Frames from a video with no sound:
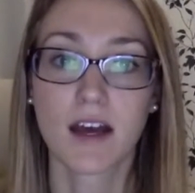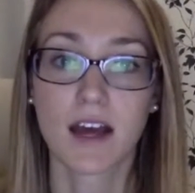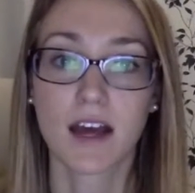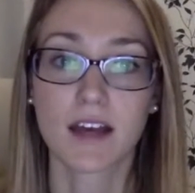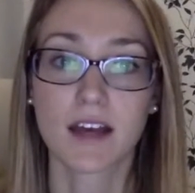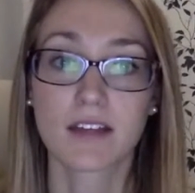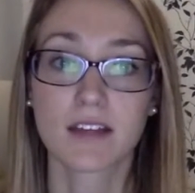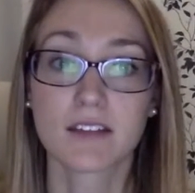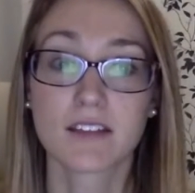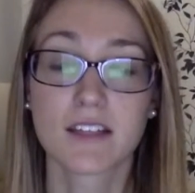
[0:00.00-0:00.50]

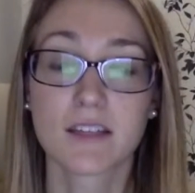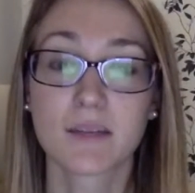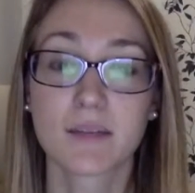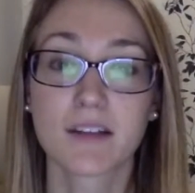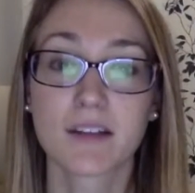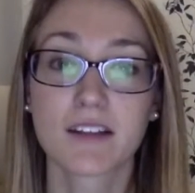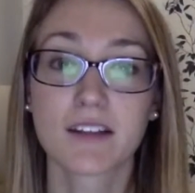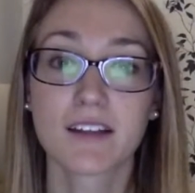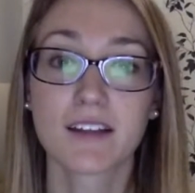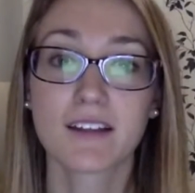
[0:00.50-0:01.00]
And
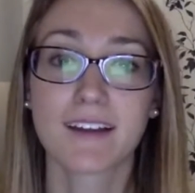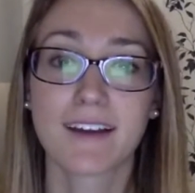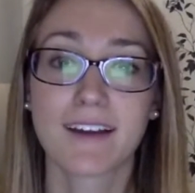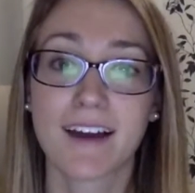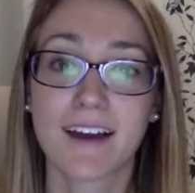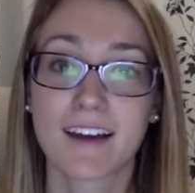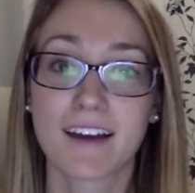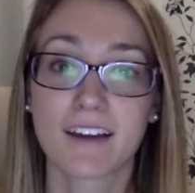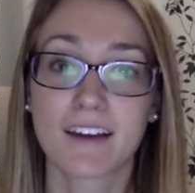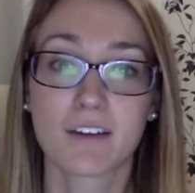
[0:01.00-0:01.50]
typically,
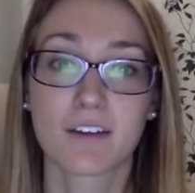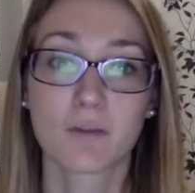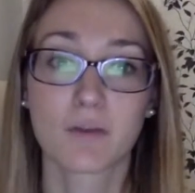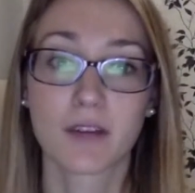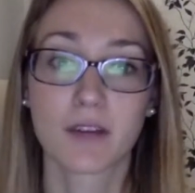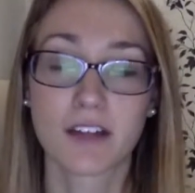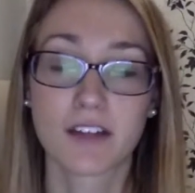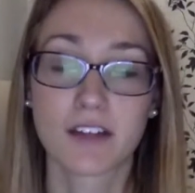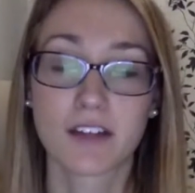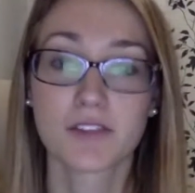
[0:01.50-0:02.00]

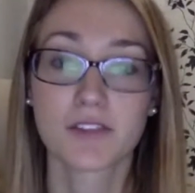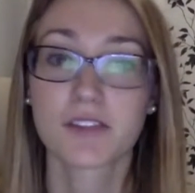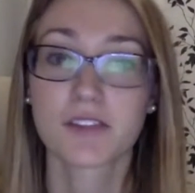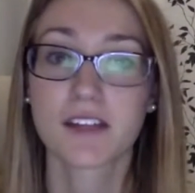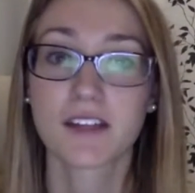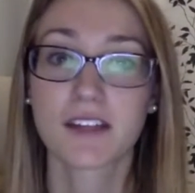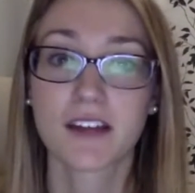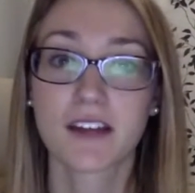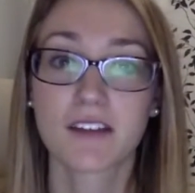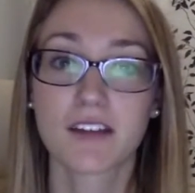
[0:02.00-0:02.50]
when I do
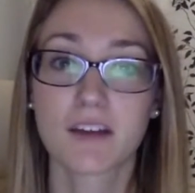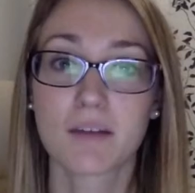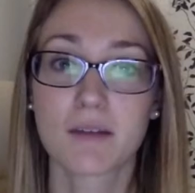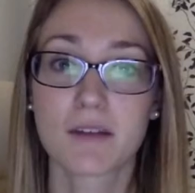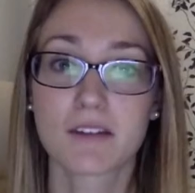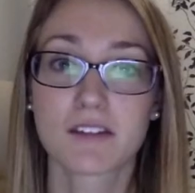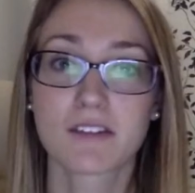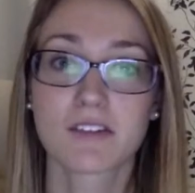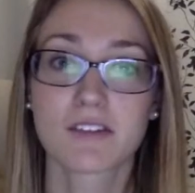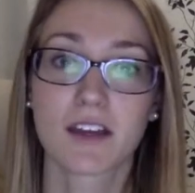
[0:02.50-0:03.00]
send out that
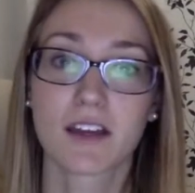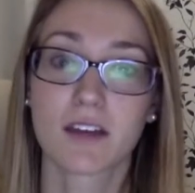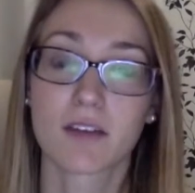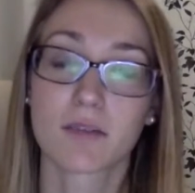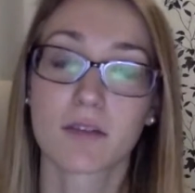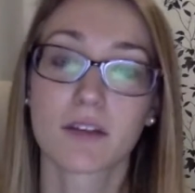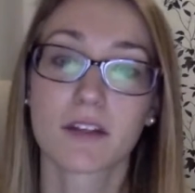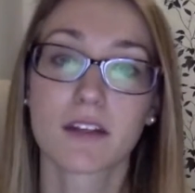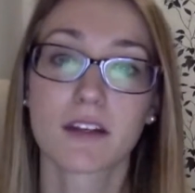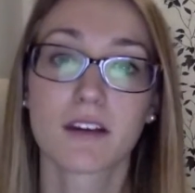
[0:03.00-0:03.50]
message, I
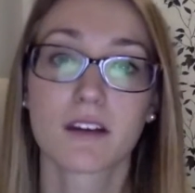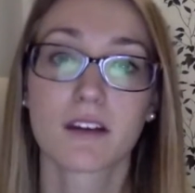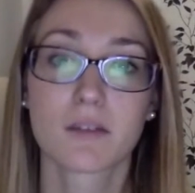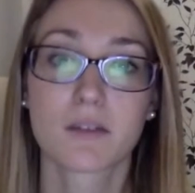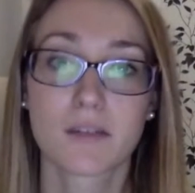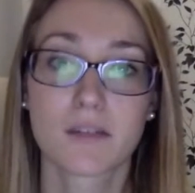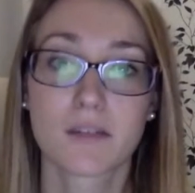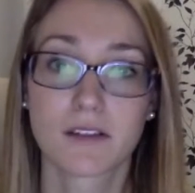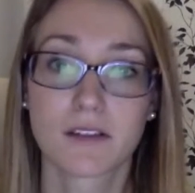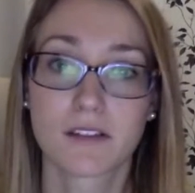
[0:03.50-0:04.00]
get really good
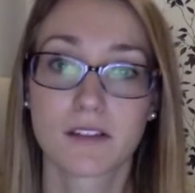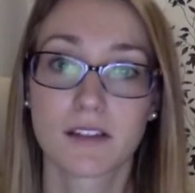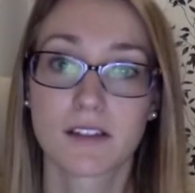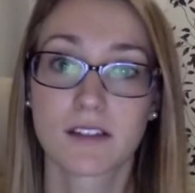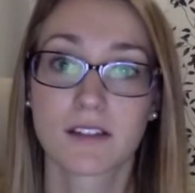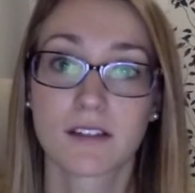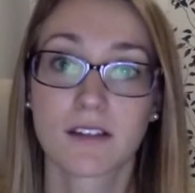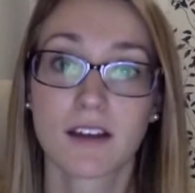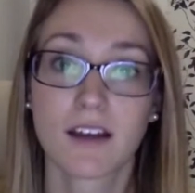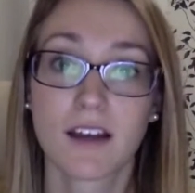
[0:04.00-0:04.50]
responses,
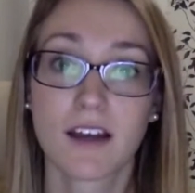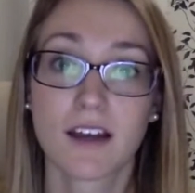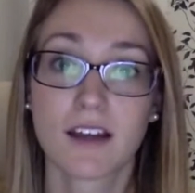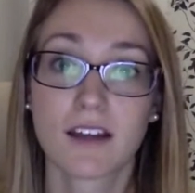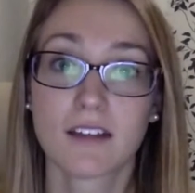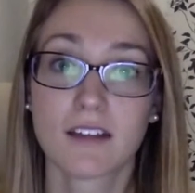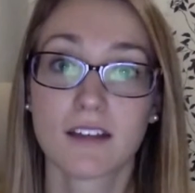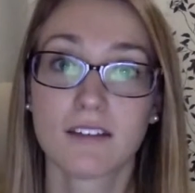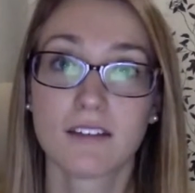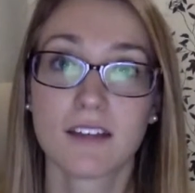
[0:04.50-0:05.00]
and
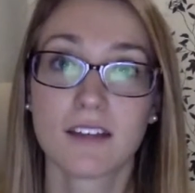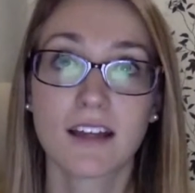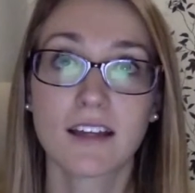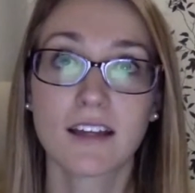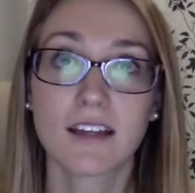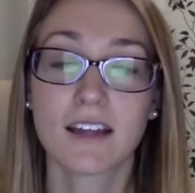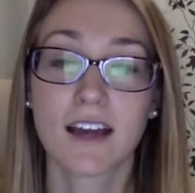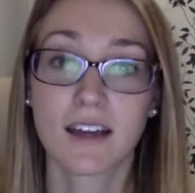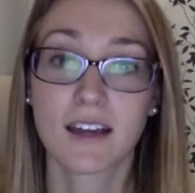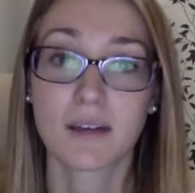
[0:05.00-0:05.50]

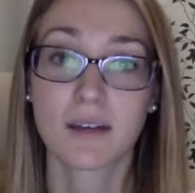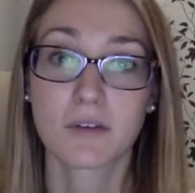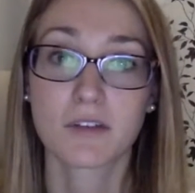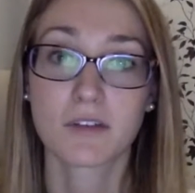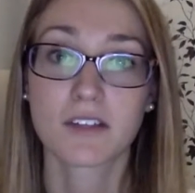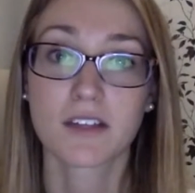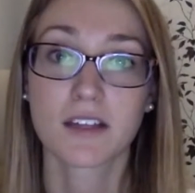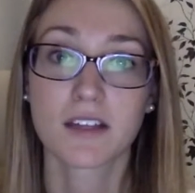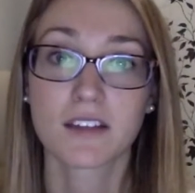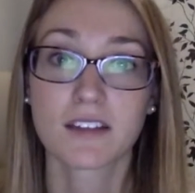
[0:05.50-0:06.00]

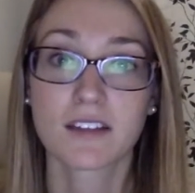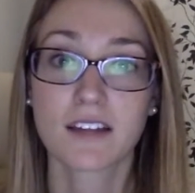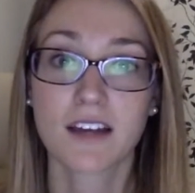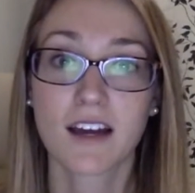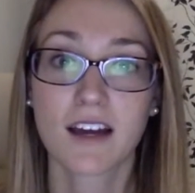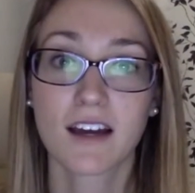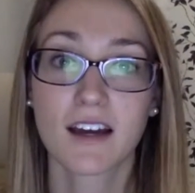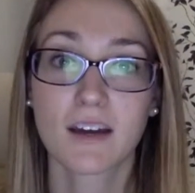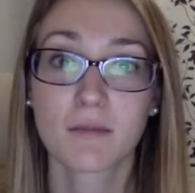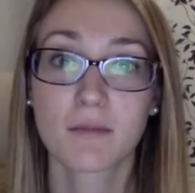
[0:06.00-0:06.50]
99% of the
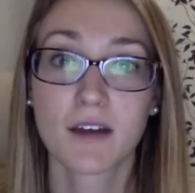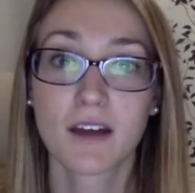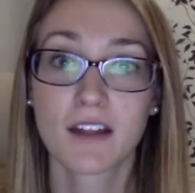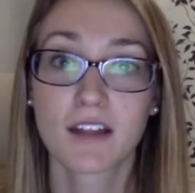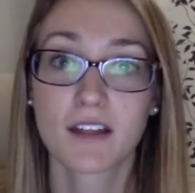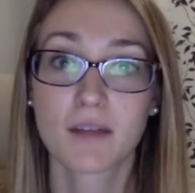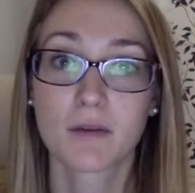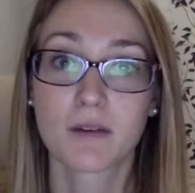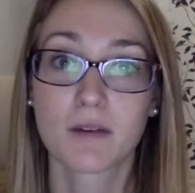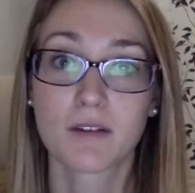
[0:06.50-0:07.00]
time,
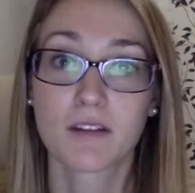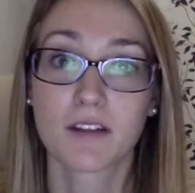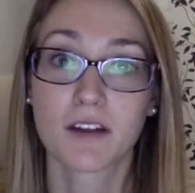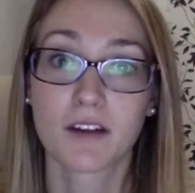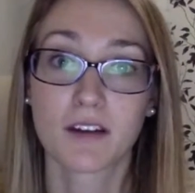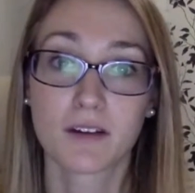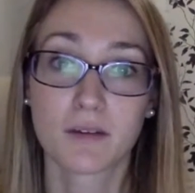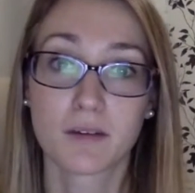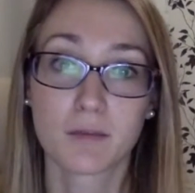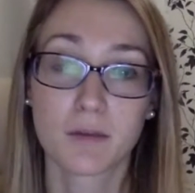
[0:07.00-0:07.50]

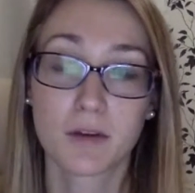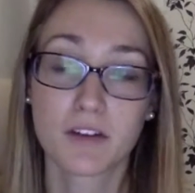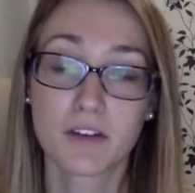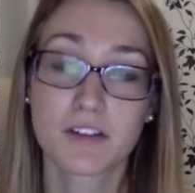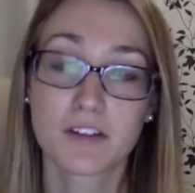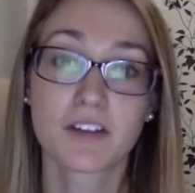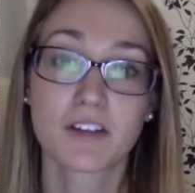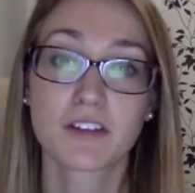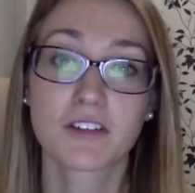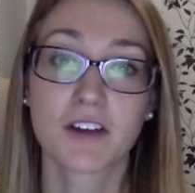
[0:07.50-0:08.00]
the
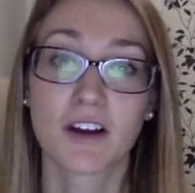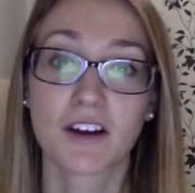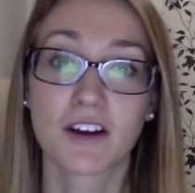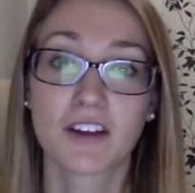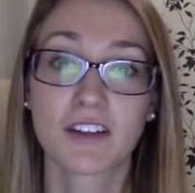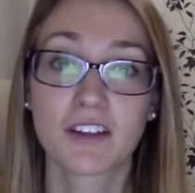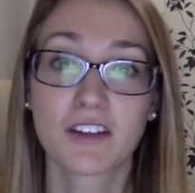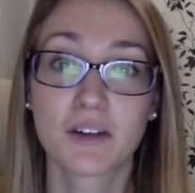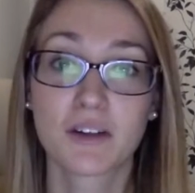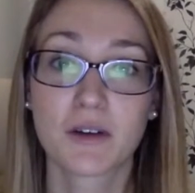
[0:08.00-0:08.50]
person you're
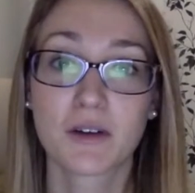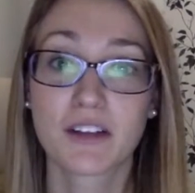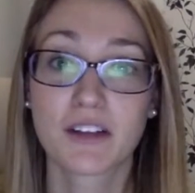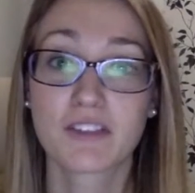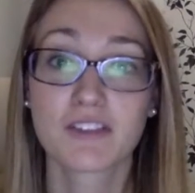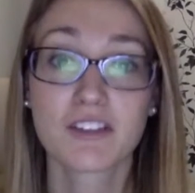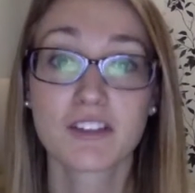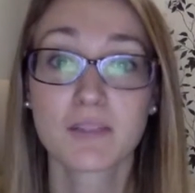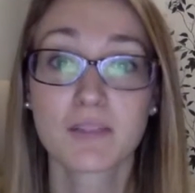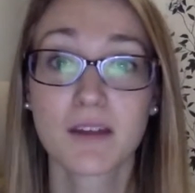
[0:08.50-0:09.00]
talking to has
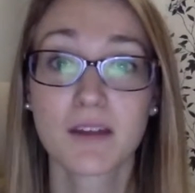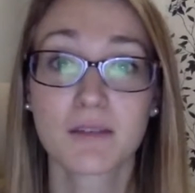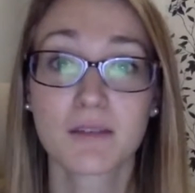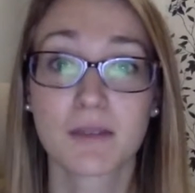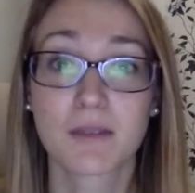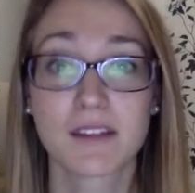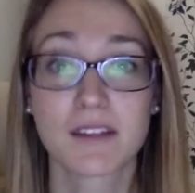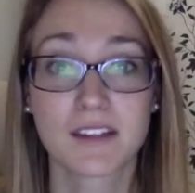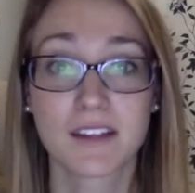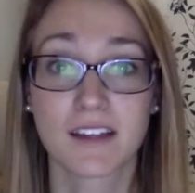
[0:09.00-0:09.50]
just been
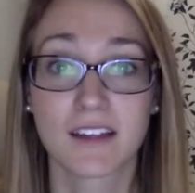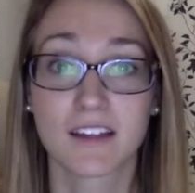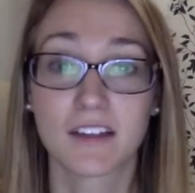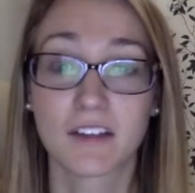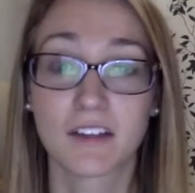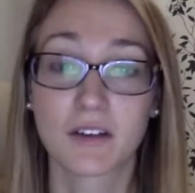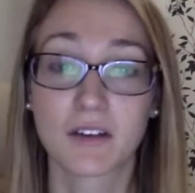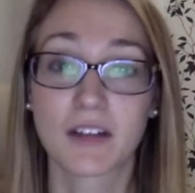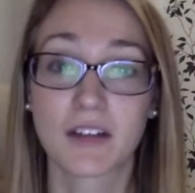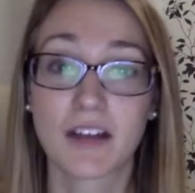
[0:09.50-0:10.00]
busy.
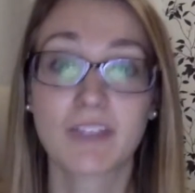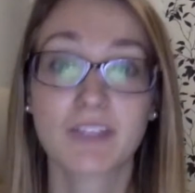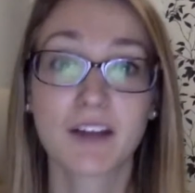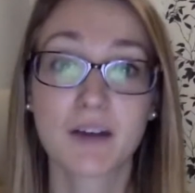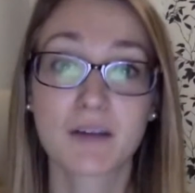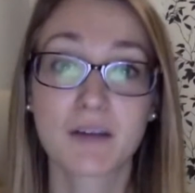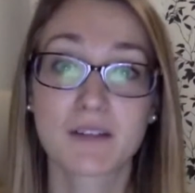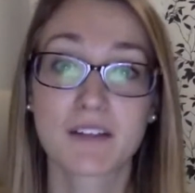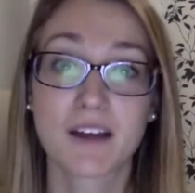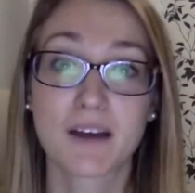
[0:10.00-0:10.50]
Life
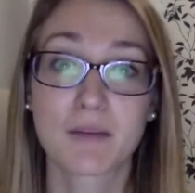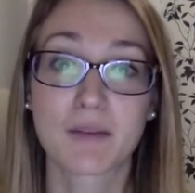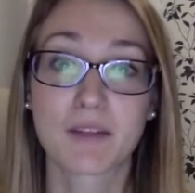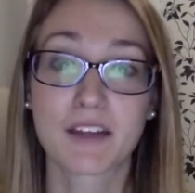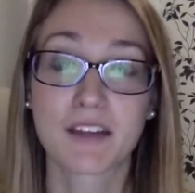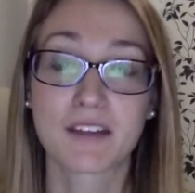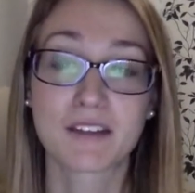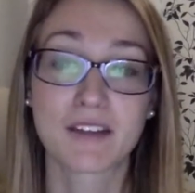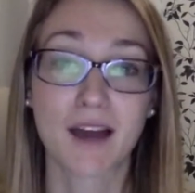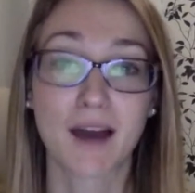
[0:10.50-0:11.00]
comes up,
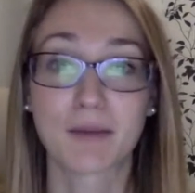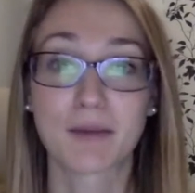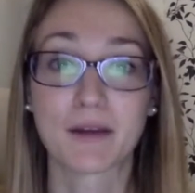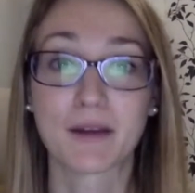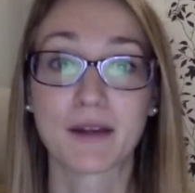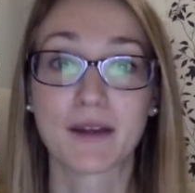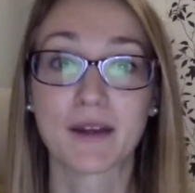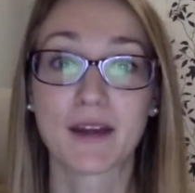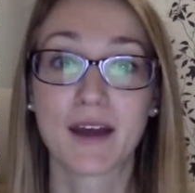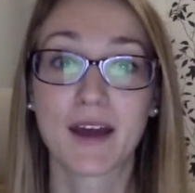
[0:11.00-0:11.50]
things
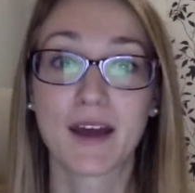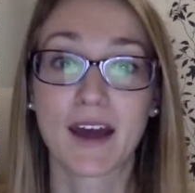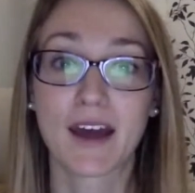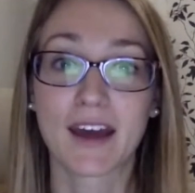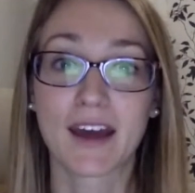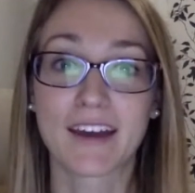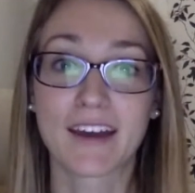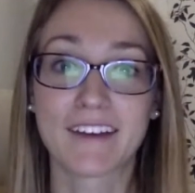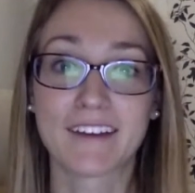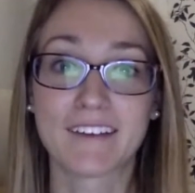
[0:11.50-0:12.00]
happen,
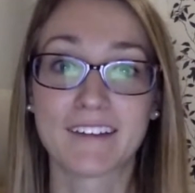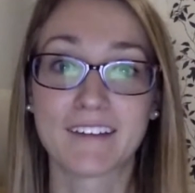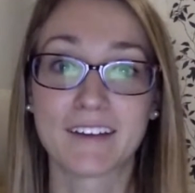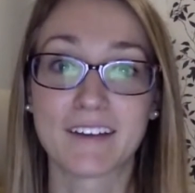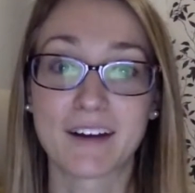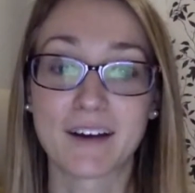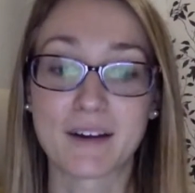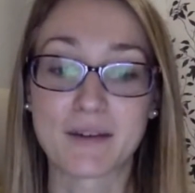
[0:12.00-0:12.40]
and